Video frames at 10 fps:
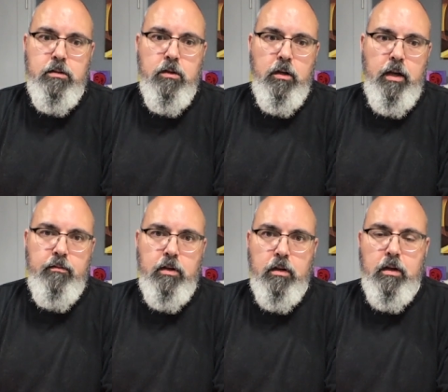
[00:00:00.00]
So you'd have
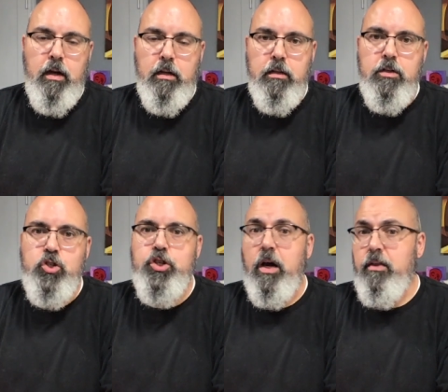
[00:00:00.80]
to kind of
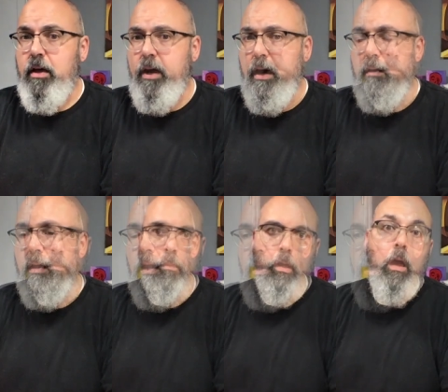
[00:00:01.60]
check that out.
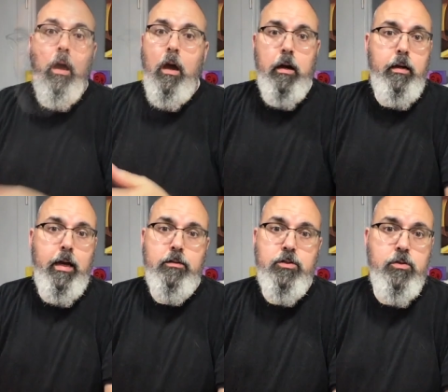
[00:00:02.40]
All right,
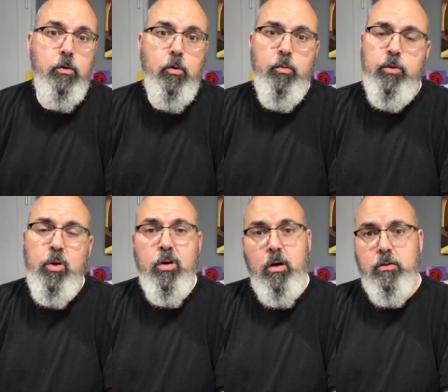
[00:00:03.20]
now Zoom, you
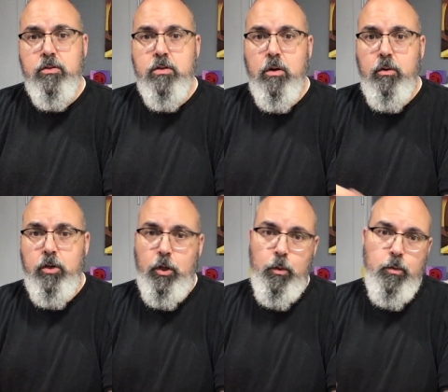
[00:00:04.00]
can also
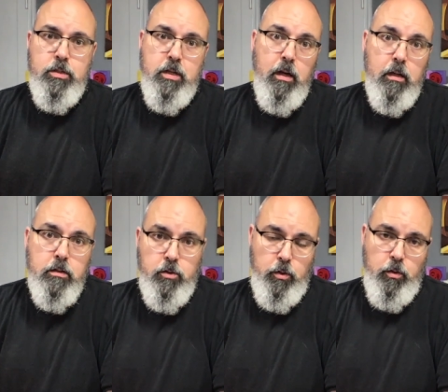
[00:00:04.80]
use it
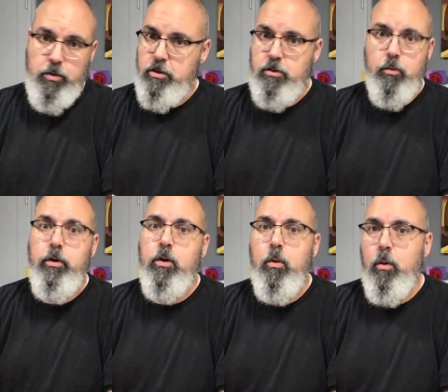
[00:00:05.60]
to just
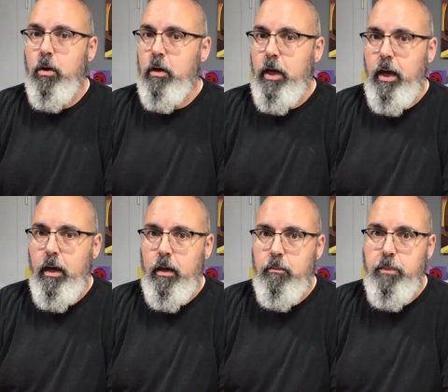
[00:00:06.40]
record
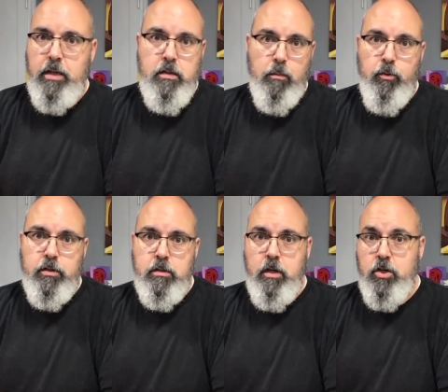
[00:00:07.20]
a basic
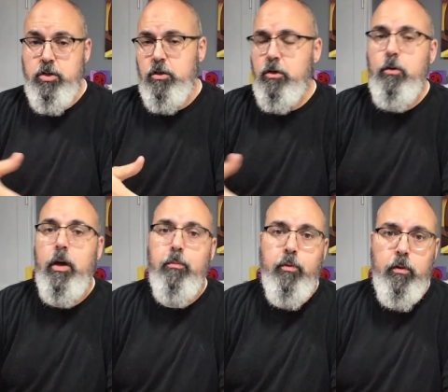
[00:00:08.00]
presentation, to do
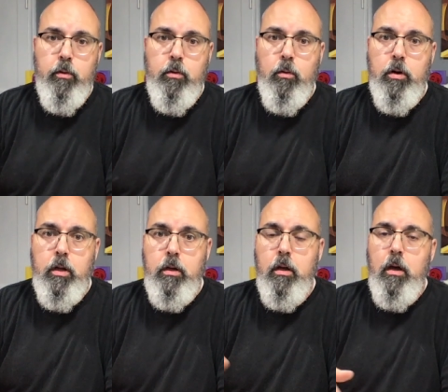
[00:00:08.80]
a
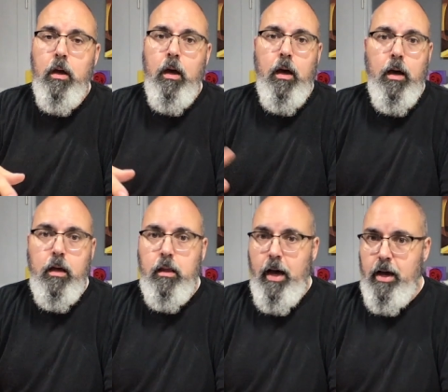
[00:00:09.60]
pre-recorded uh,
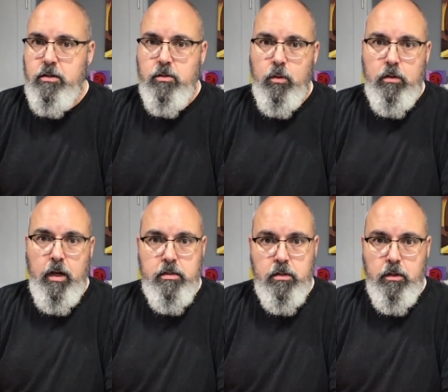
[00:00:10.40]
class or
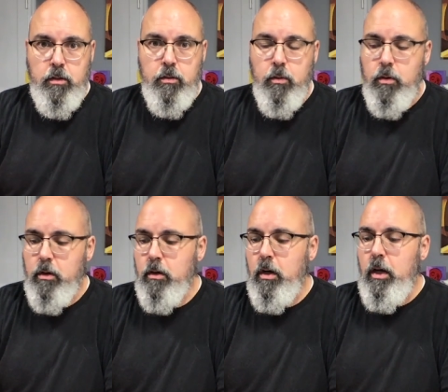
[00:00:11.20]
lesson
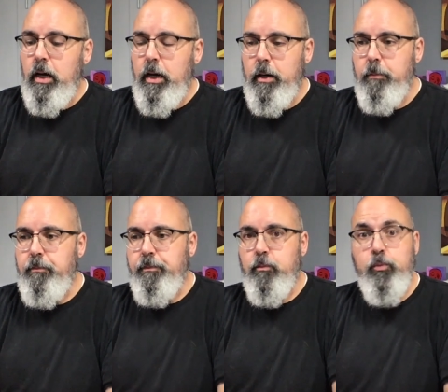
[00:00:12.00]
or
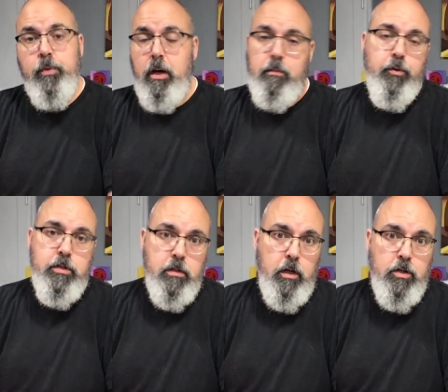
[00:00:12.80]
um, uh,
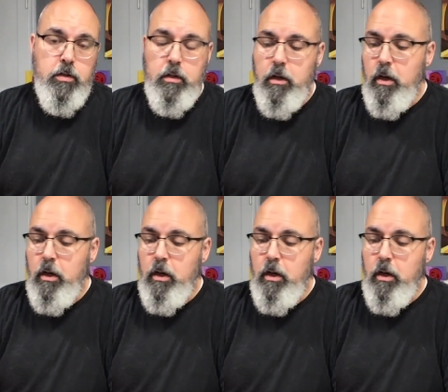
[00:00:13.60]
presentation.